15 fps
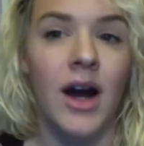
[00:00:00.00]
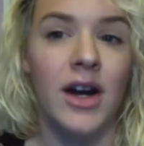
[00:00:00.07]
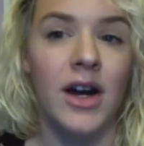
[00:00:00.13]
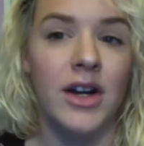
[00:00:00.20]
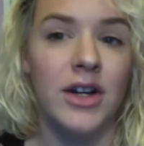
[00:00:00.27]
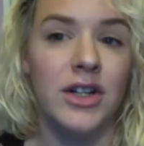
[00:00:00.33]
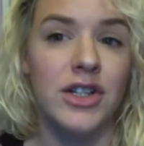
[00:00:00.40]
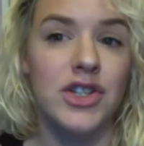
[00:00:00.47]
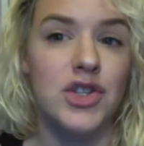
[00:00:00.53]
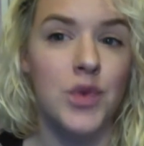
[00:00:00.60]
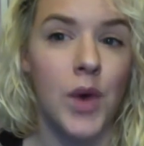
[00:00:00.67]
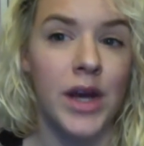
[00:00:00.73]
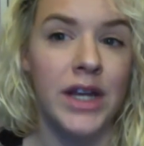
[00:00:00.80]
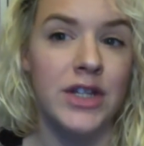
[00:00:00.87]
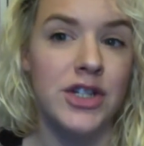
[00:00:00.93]
Articles
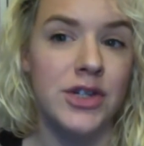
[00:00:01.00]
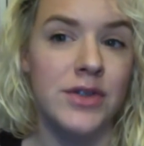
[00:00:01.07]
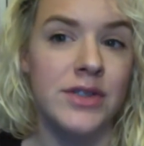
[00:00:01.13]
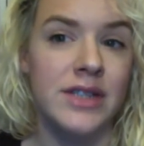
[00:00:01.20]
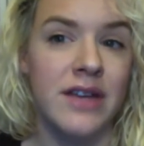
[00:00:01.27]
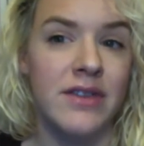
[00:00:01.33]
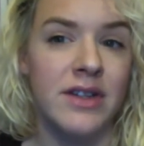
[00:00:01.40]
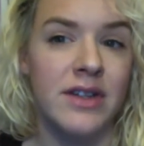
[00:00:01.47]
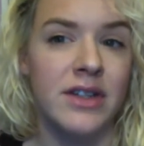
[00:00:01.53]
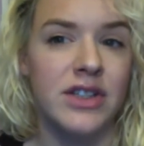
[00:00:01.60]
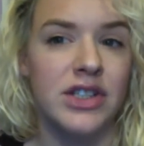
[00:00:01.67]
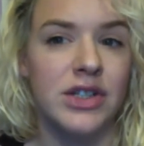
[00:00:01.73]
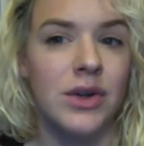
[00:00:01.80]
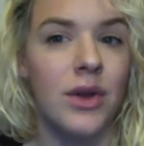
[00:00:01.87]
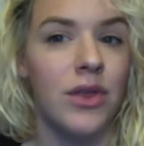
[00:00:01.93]

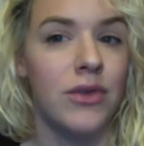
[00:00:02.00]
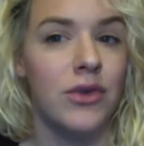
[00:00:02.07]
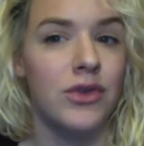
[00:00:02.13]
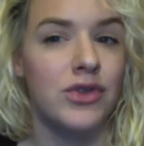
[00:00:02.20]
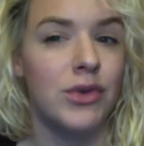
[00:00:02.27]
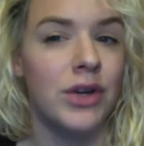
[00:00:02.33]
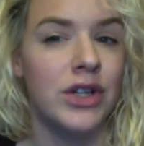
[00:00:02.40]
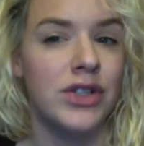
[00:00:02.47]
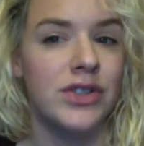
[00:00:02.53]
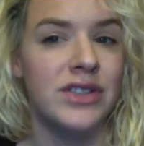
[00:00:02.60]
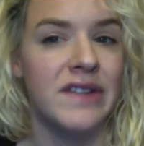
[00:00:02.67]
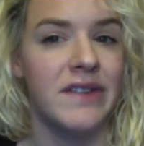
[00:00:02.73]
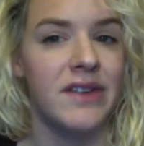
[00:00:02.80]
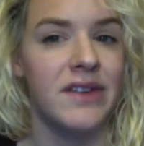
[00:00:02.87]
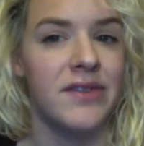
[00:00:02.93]
2272 through
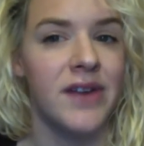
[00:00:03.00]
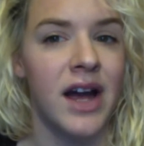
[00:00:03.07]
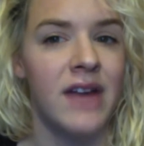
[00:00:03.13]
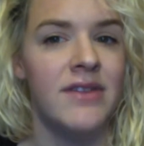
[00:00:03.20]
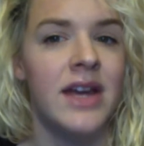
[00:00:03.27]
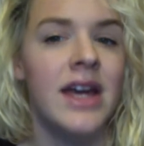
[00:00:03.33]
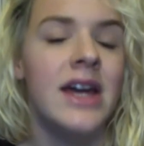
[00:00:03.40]
2275